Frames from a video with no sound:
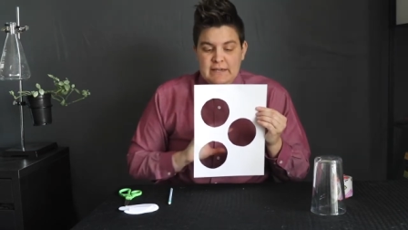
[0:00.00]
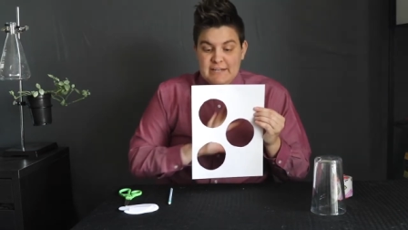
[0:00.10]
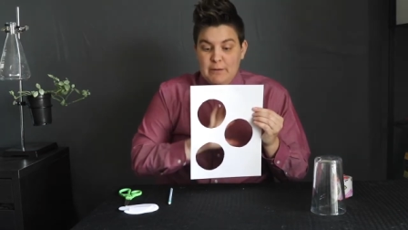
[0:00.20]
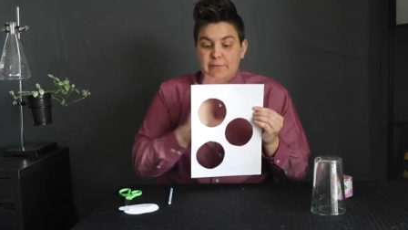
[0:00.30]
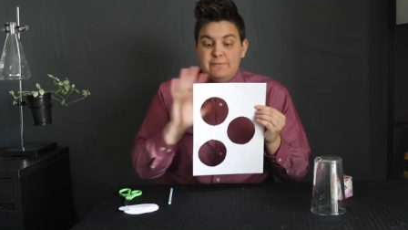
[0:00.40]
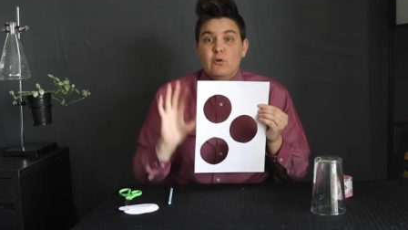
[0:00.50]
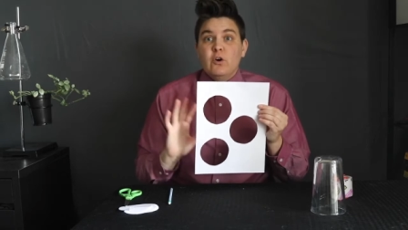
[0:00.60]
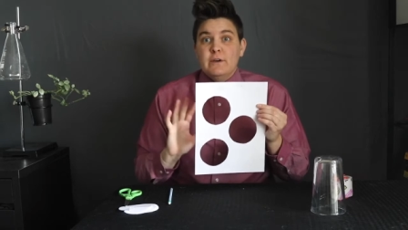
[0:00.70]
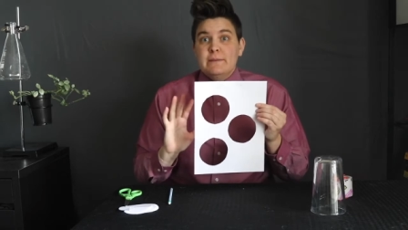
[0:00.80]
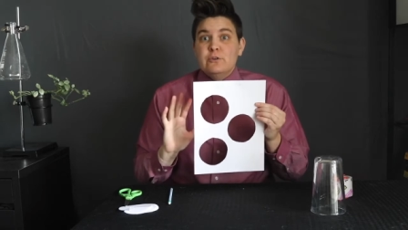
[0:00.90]
Now
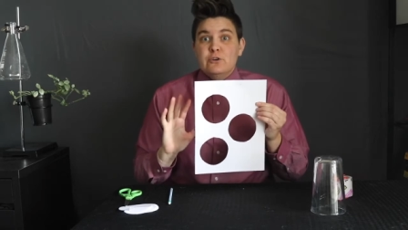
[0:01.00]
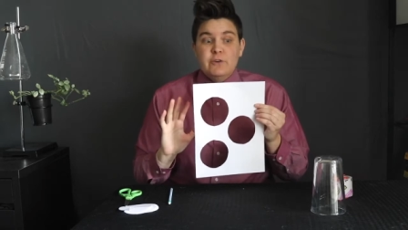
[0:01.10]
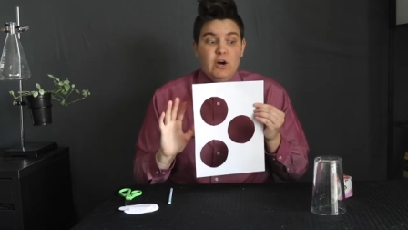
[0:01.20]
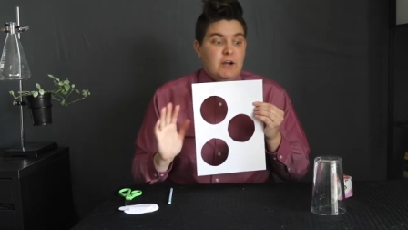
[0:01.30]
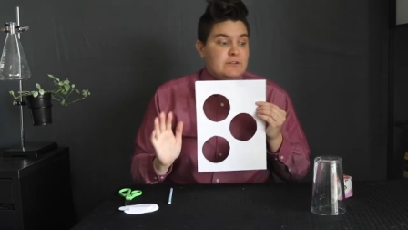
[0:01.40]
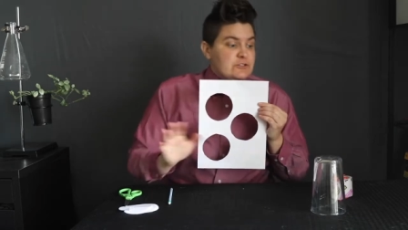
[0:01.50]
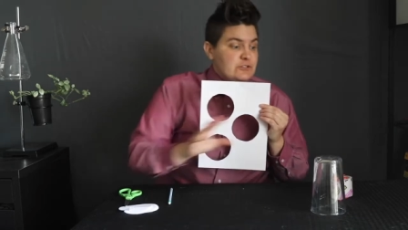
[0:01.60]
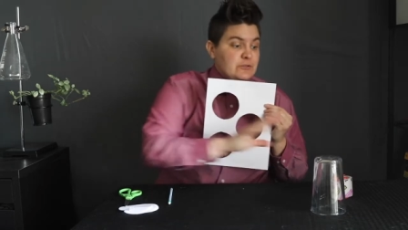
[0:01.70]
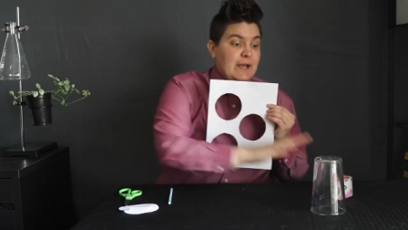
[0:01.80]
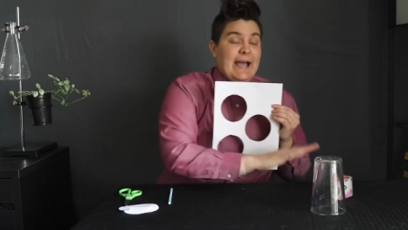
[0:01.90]
before we move on
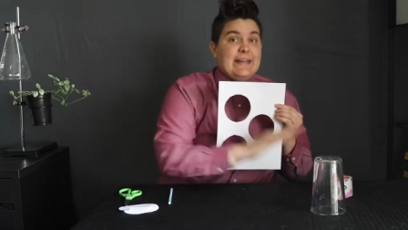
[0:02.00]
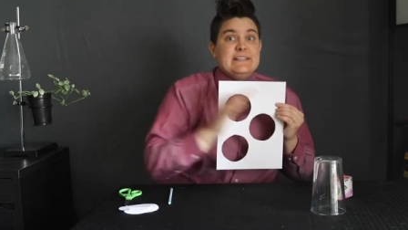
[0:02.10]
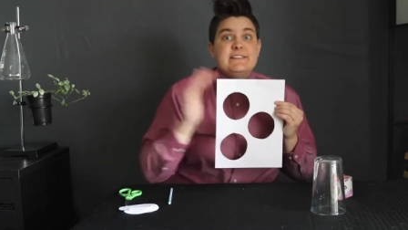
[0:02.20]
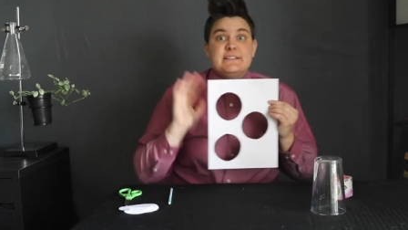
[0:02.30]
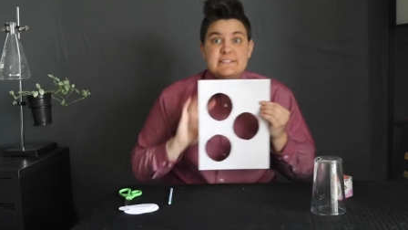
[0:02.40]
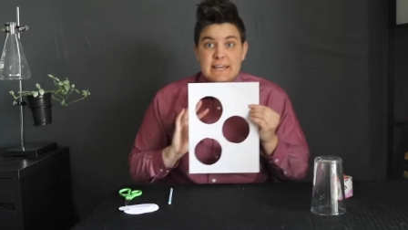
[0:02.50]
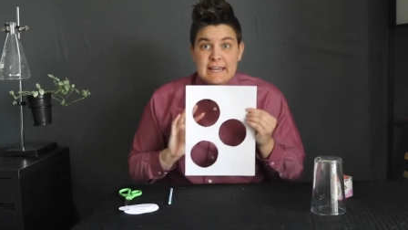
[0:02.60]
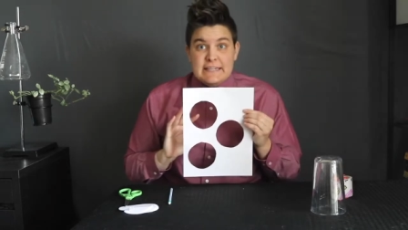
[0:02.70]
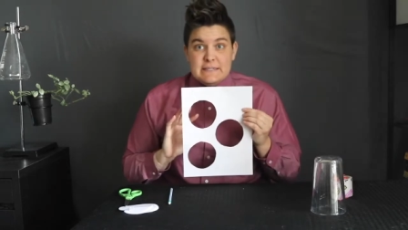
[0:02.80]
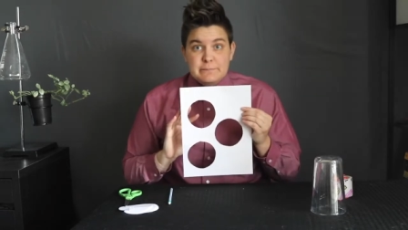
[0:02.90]
to adding the
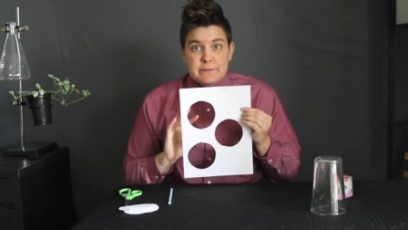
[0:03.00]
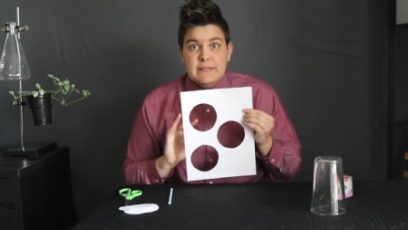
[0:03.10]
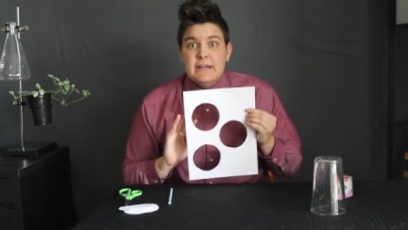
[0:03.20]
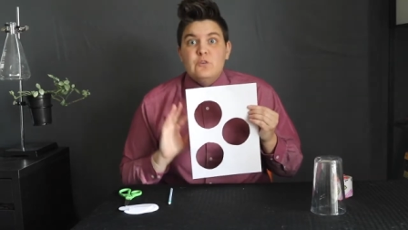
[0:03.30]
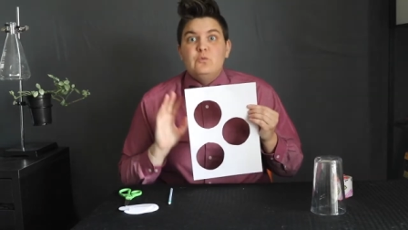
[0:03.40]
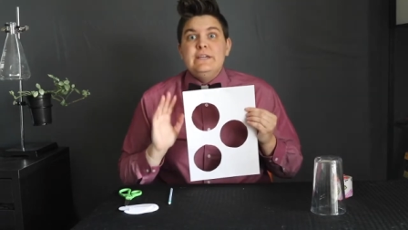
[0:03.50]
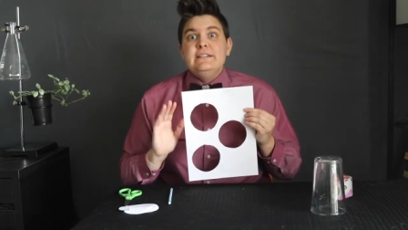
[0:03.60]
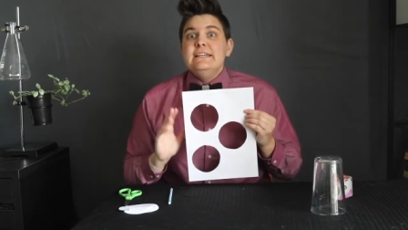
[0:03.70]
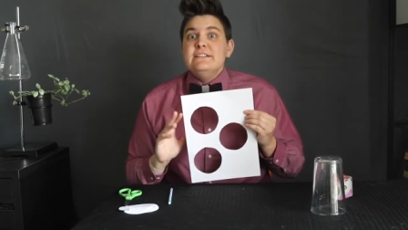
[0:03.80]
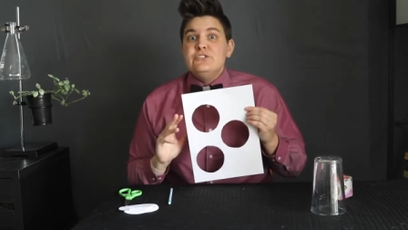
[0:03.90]
tape, we
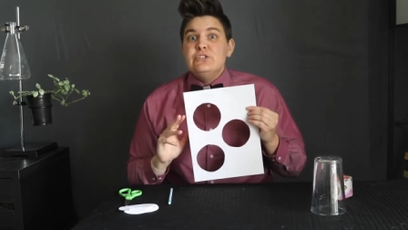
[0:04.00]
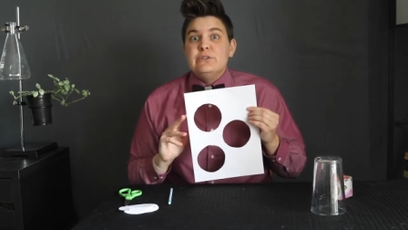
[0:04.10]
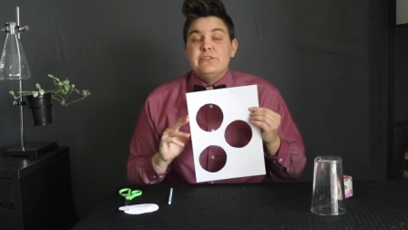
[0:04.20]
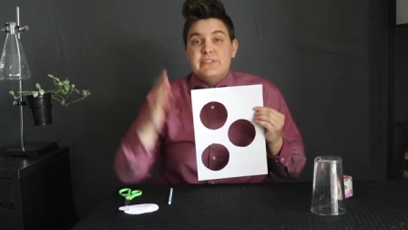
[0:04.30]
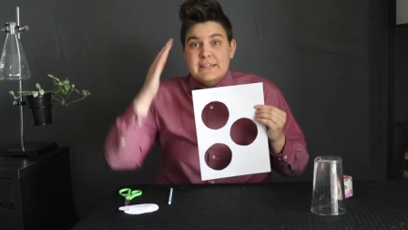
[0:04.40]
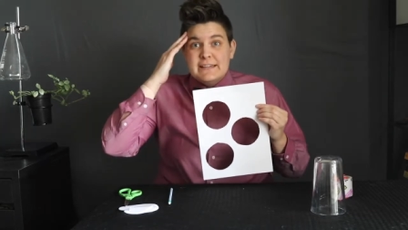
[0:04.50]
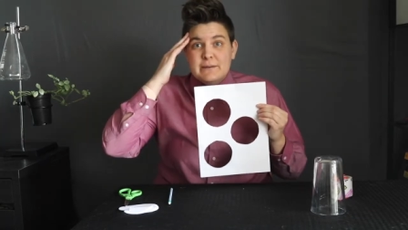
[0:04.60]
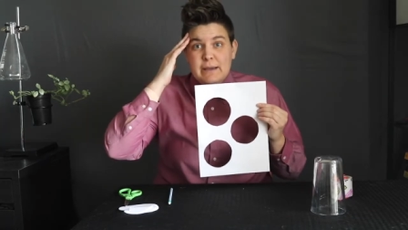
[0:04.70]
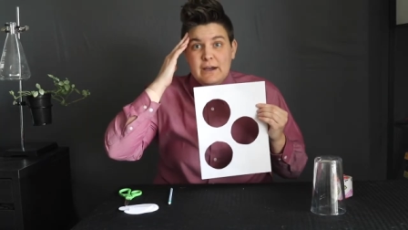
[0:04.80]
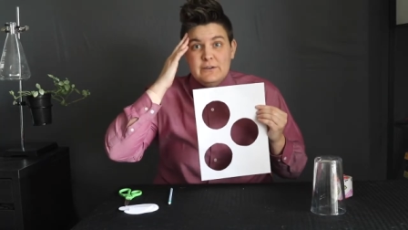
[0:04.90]
need to think
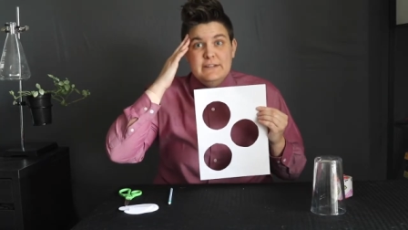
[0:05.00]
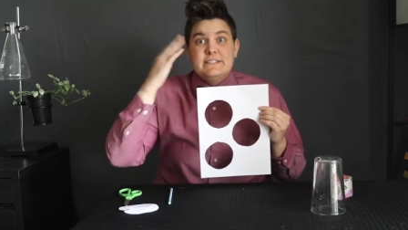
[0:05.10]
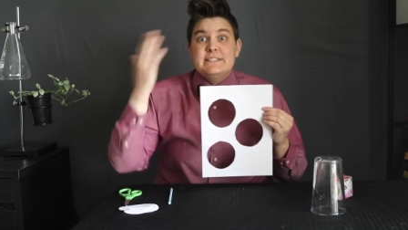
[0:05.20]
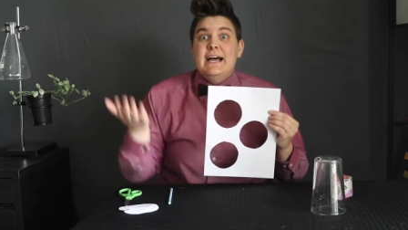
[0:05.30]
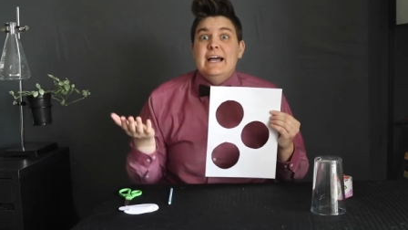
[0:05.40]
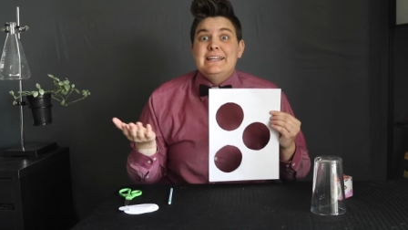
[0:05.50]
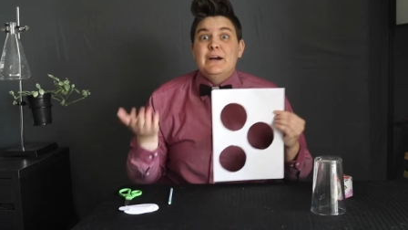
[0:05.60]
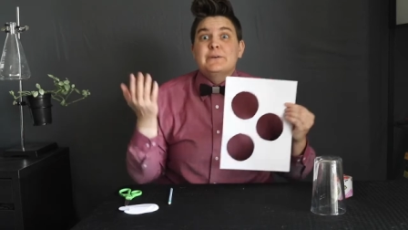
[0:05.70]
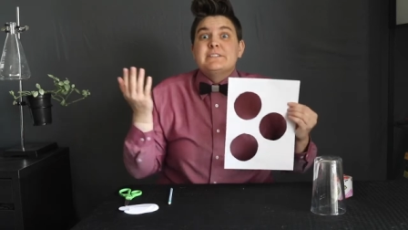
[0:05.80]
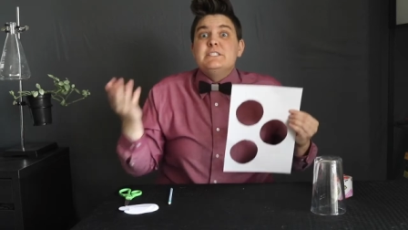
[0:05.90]
about and design
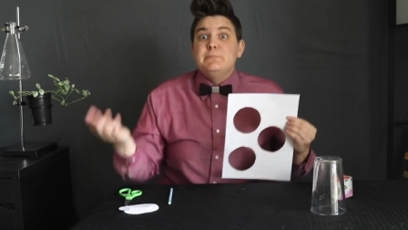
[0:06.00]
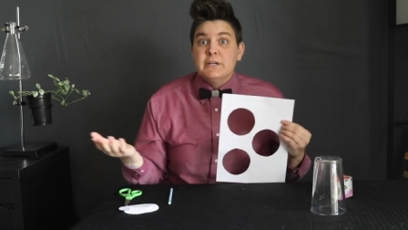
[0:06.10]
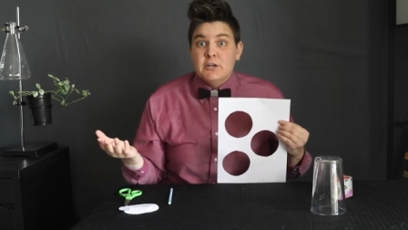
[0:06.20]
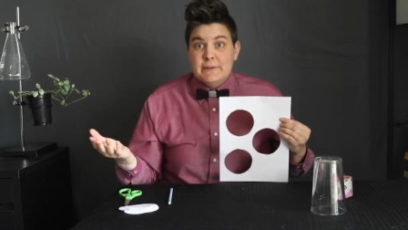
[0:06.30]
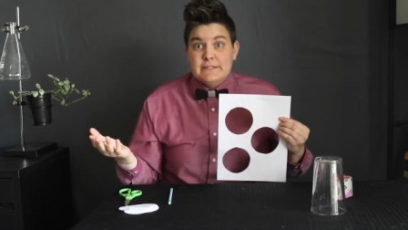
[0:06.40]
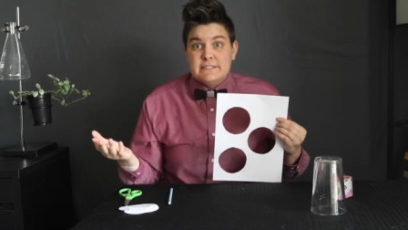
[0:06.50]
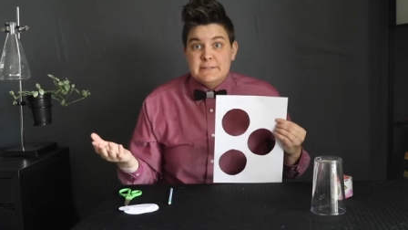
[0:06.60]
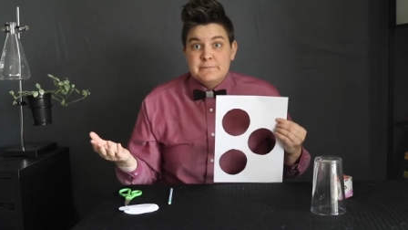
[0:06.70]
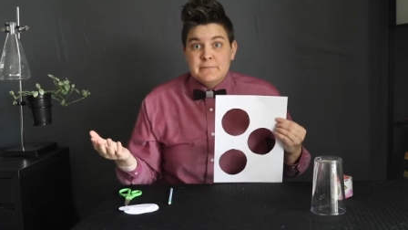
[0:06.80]
our experiment.